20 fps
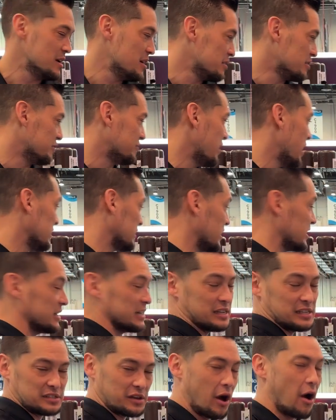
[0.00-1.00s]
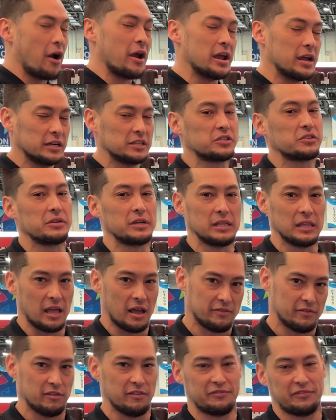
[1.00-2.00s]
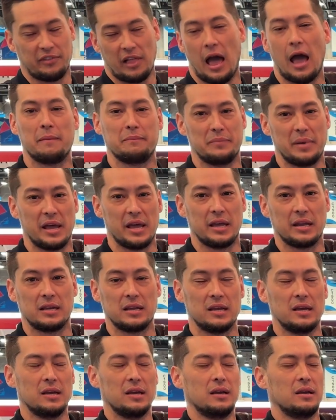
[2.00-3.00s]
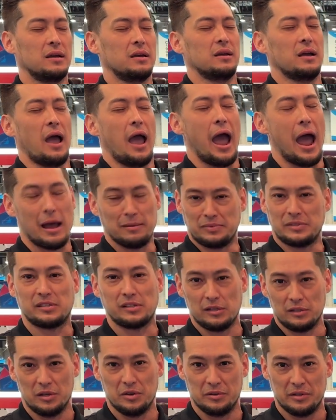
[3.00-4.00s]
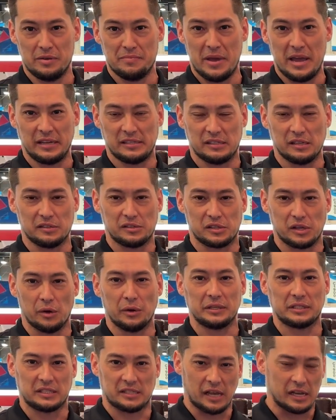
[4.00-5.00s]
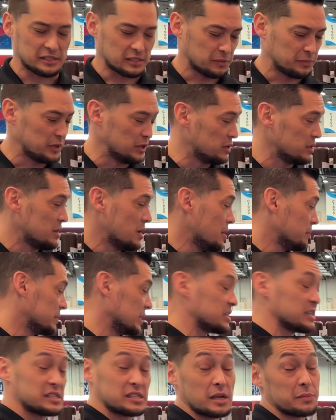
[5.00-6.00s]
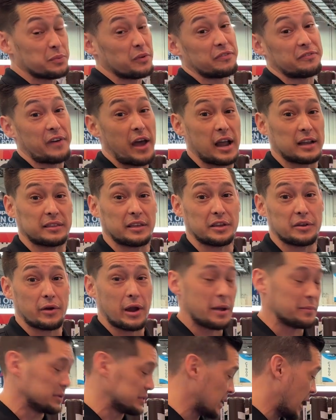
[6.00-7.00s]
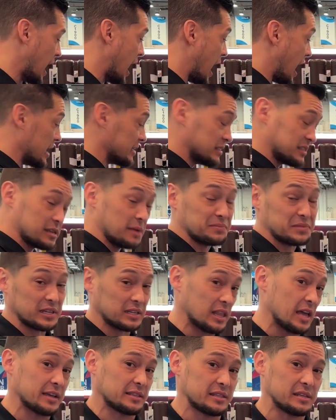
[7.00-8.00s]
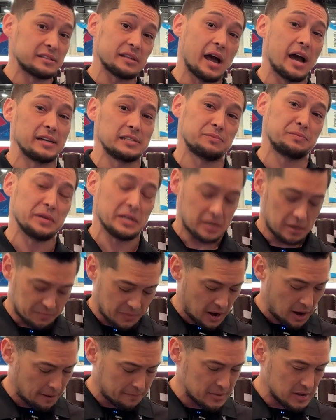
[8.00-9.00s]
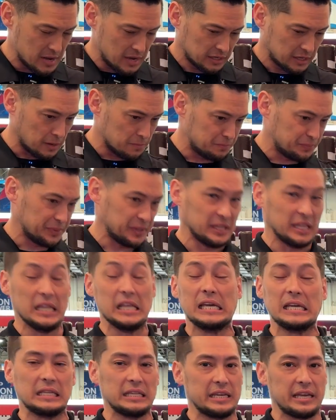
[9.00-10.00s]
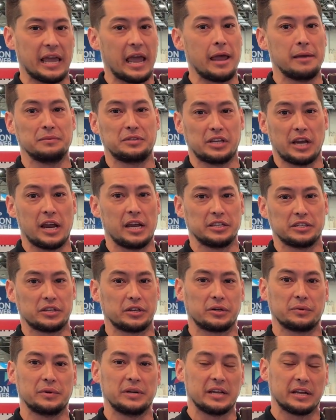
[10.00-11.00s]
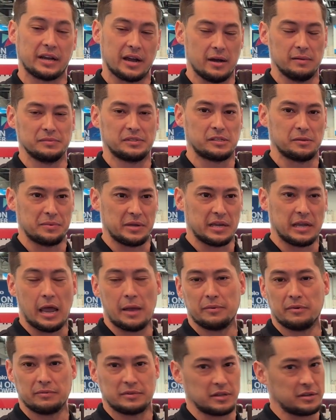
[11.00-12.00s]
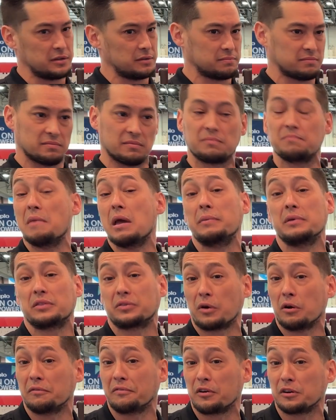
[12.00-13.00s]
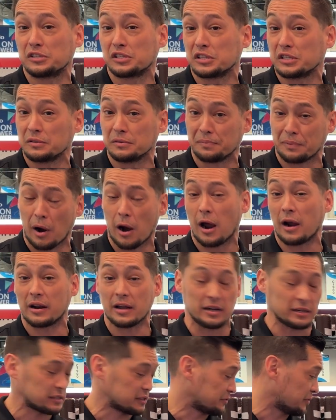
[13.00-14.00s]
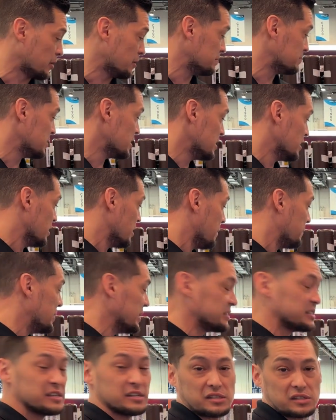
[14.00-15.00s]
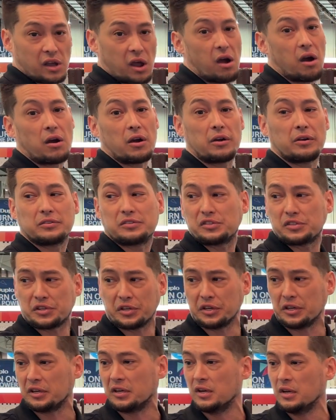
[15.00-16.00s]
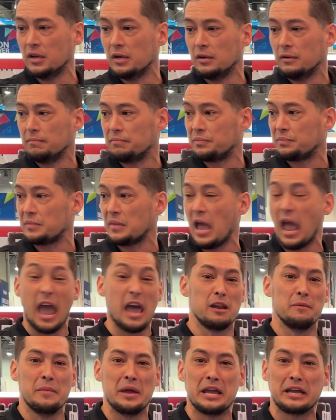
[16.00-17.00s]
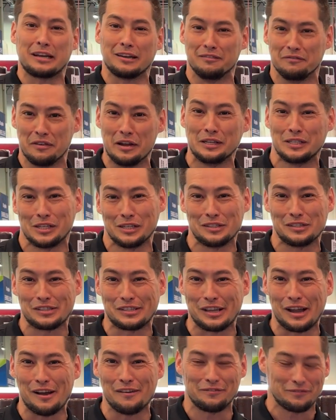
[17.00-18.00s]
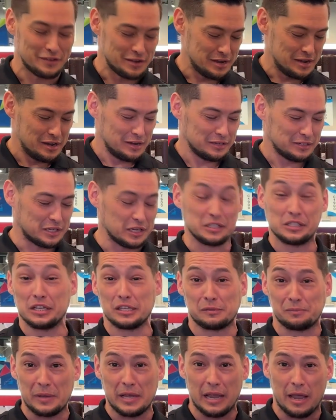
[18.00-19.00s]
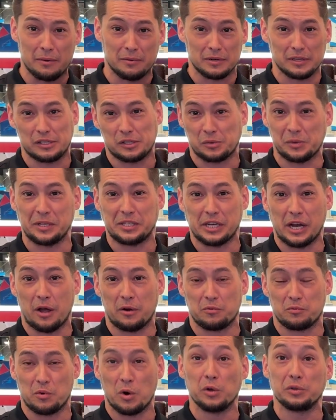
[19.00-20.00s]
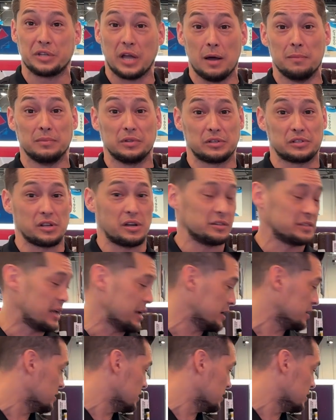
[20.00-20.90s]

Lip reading: The fact that it is our entry-level flatbed absolutely makes it so accessible, but the simple fact that you're able to add something like this high-speed kebab, completely game changer when it comes to being able to maybe throw versatile products from business cards to anime convention stuff, to just being able to switch out and roll tumblers all day.